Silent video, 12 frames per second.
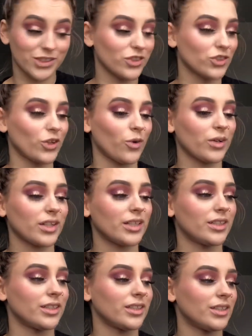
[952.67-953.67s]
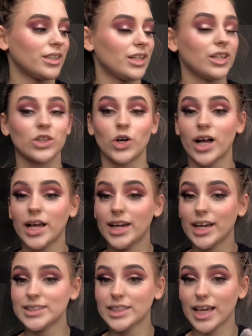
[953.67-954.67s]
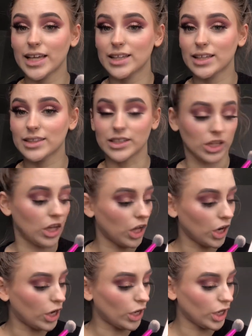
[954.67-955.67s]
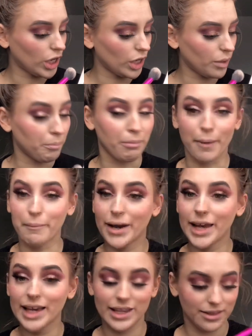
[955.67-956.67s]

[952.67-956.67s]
So we're gonna go ahead and take the color Bubbly,